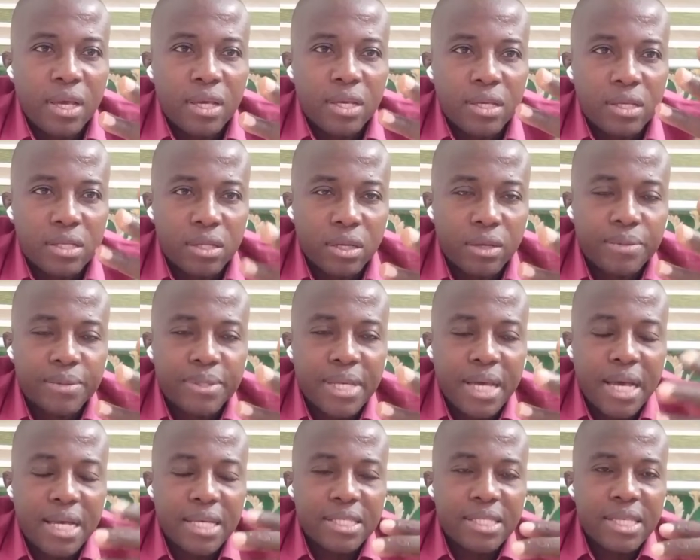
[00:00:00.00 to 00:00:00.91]

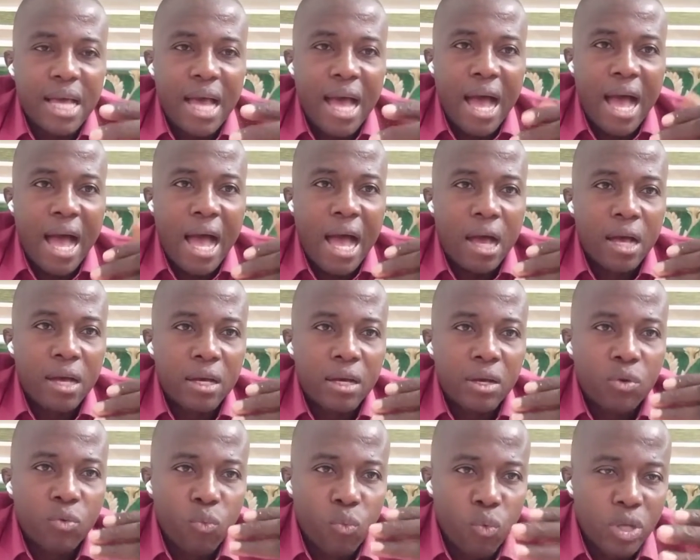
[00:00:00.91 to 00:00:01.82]
substances are
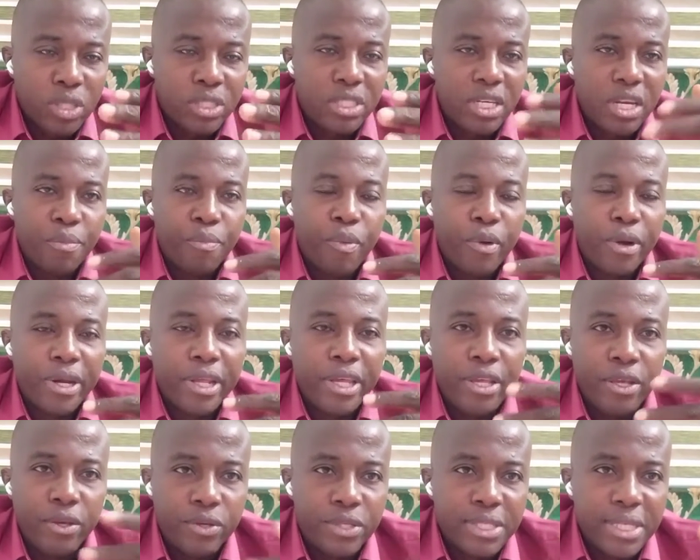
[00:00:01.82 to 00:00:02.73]
what the body
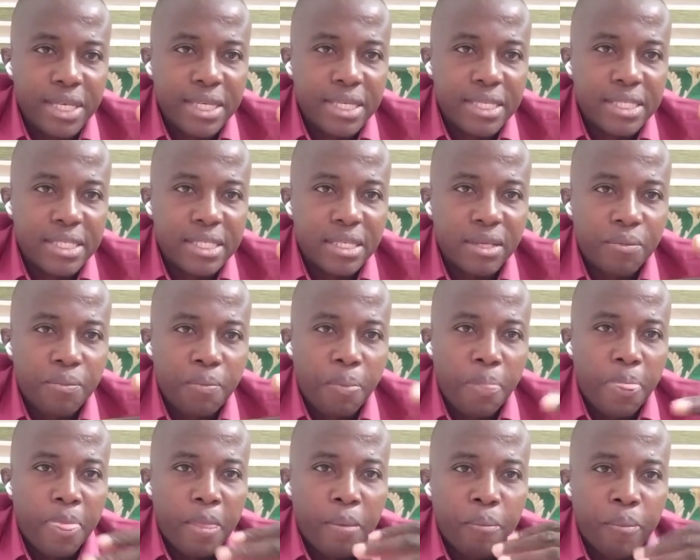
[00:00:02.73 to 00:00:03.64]
uses,
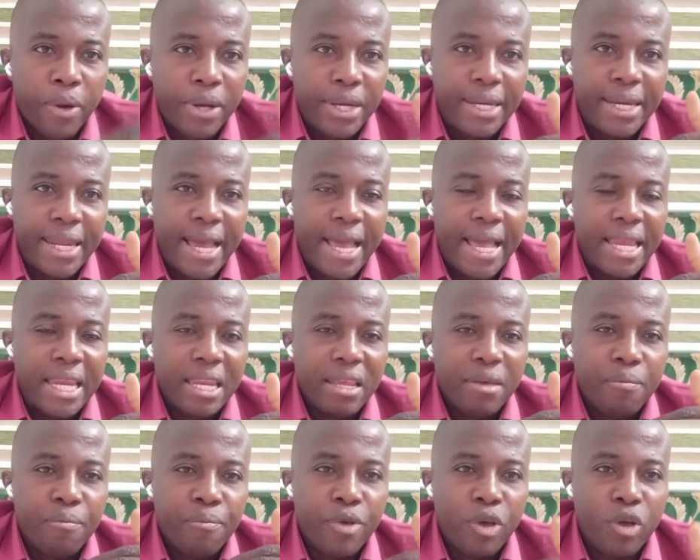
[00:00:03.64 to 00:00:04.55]
but
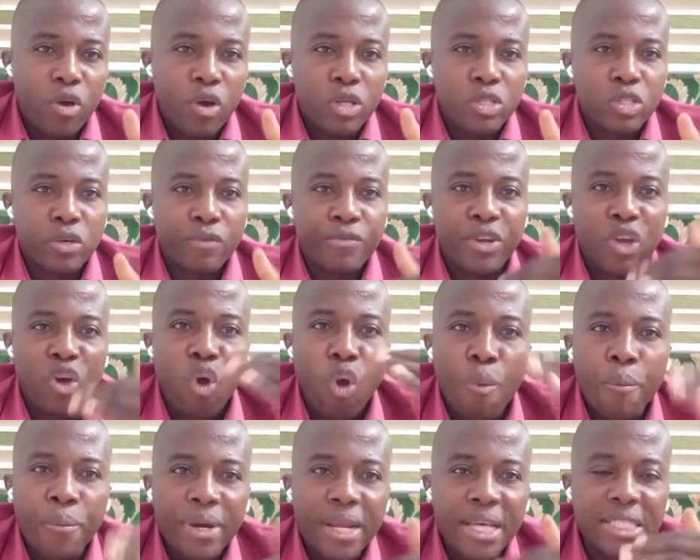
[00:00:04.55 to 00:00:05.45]
then because of the
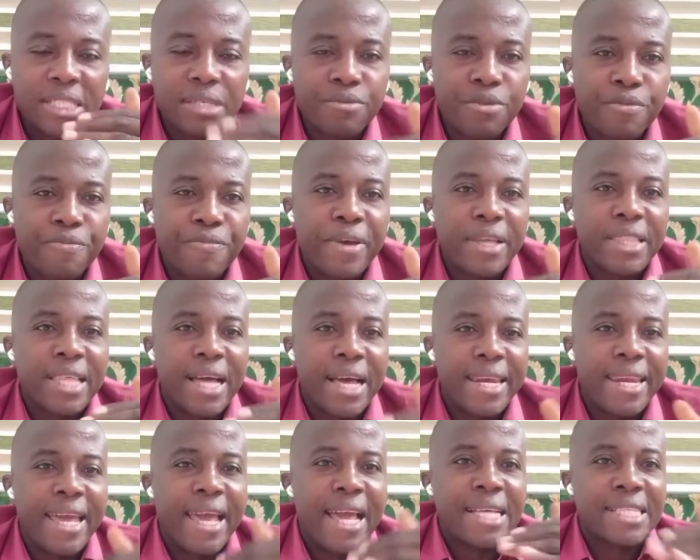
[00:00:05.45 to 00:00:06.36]
cumulative effect
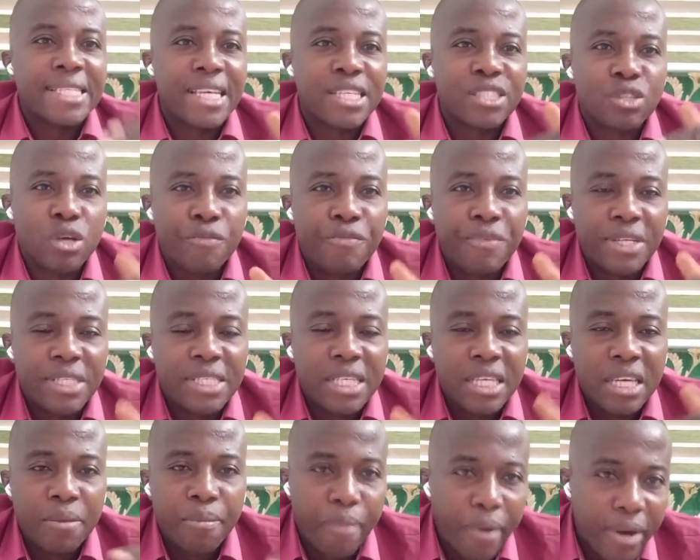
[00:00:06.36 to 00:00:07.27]
and the excess of it in
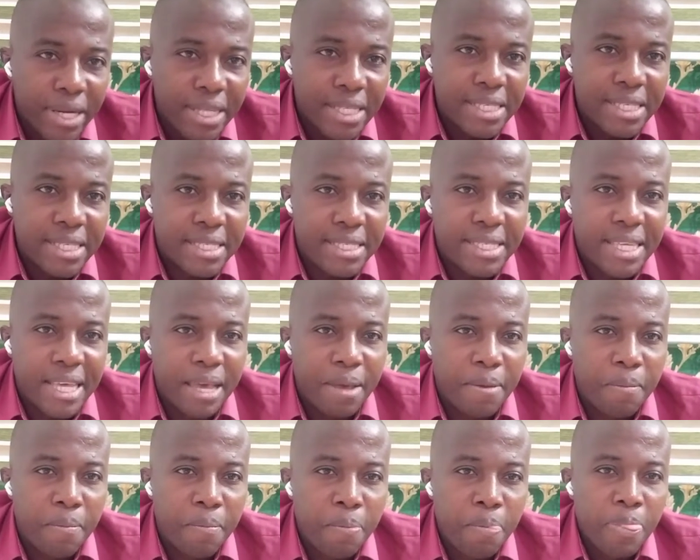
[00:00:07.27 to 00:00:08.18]
the body
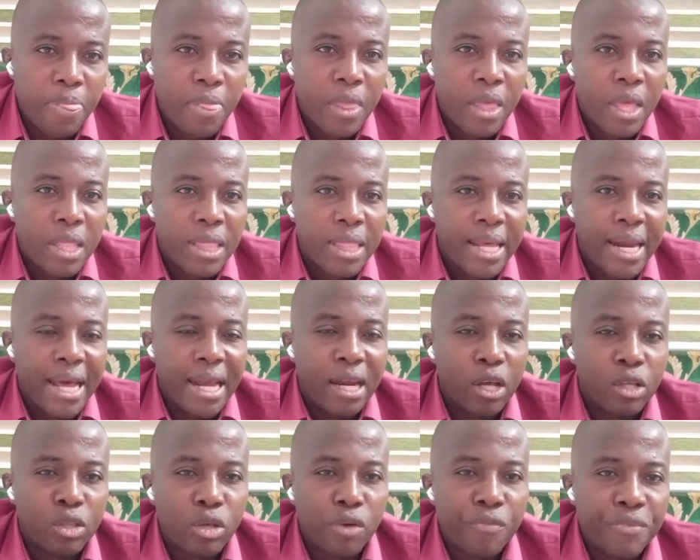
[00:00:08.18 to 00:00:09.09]
system, there are a
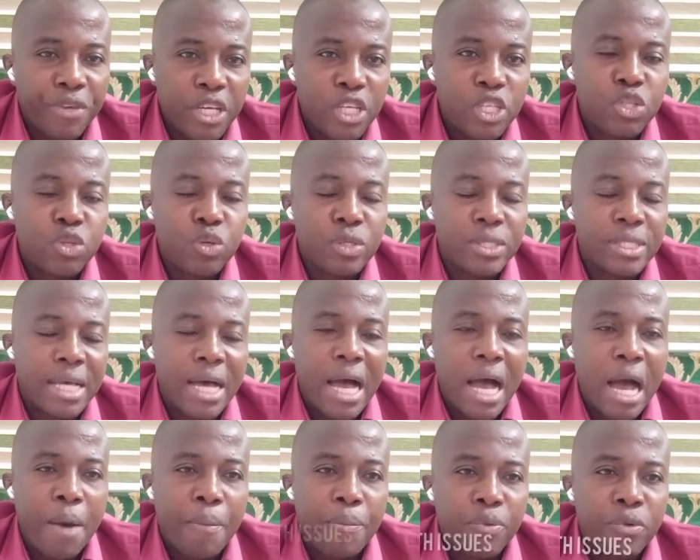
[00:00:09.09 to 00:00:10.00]
lot of issues that
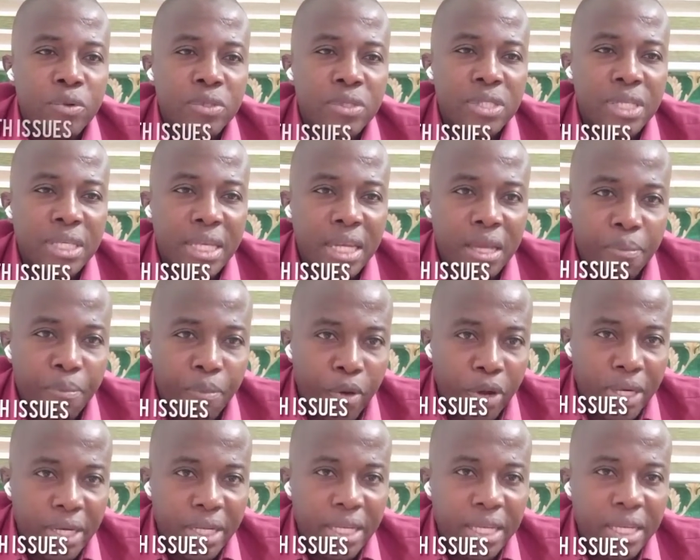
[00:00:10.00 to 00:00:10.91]
happens in the
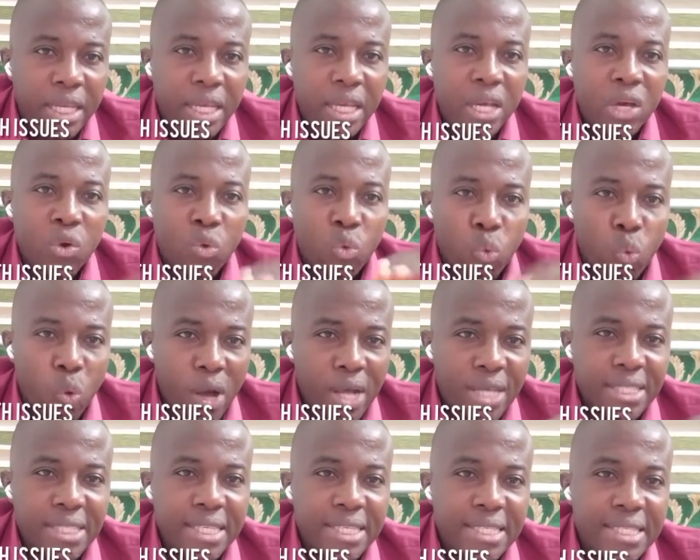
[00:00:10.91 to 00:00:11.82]
body
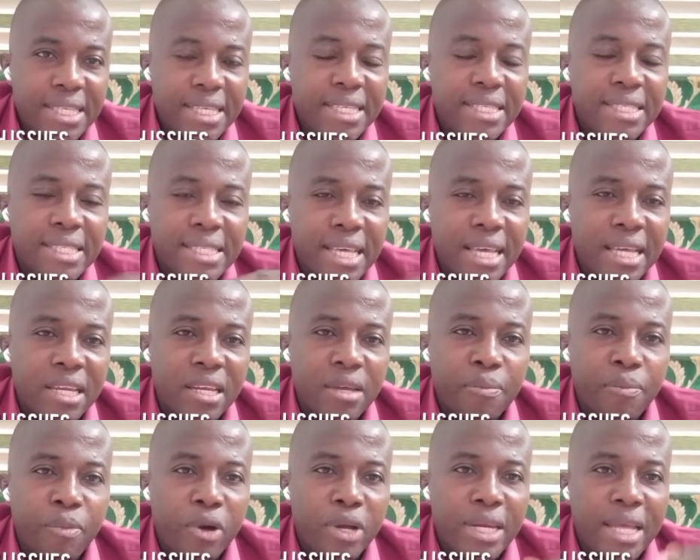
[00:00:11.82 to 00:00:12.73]
once these things stay in the
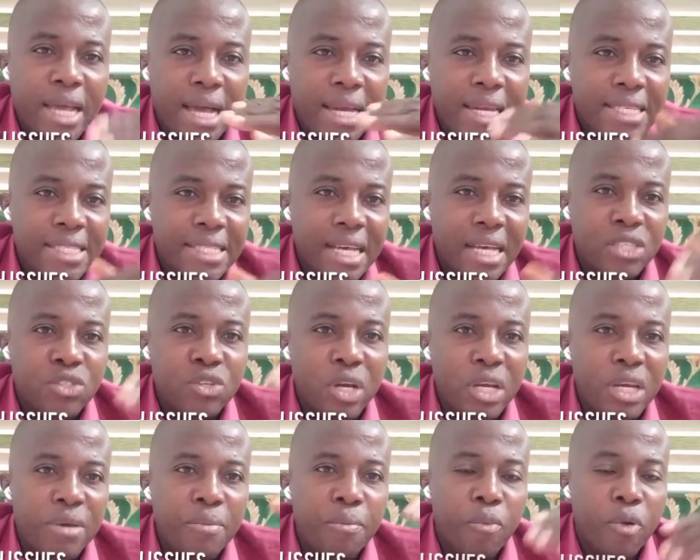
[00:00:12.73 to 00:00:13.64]
body and it's
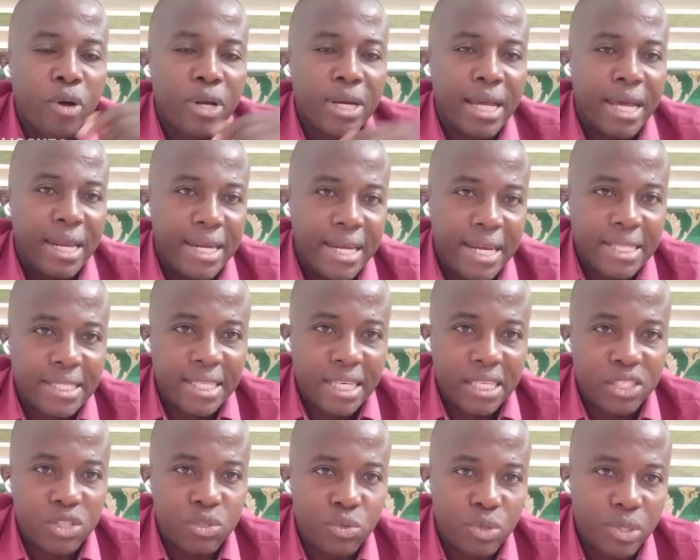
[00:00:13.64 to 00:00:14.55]
actually more than
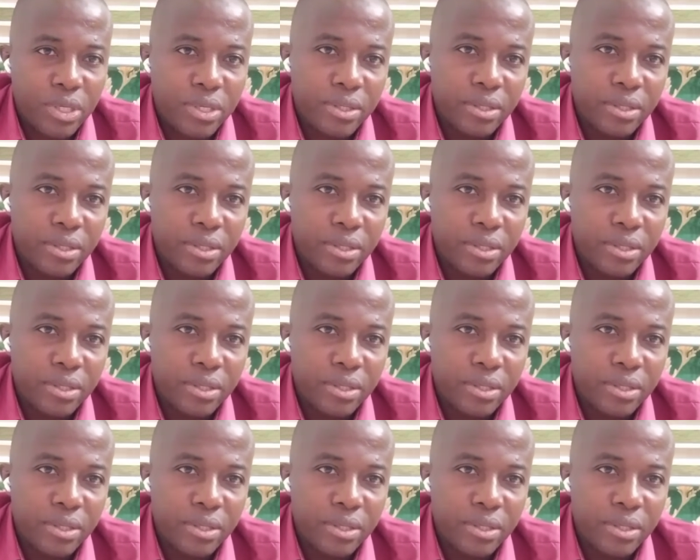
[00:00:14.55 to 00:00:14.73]
necessary.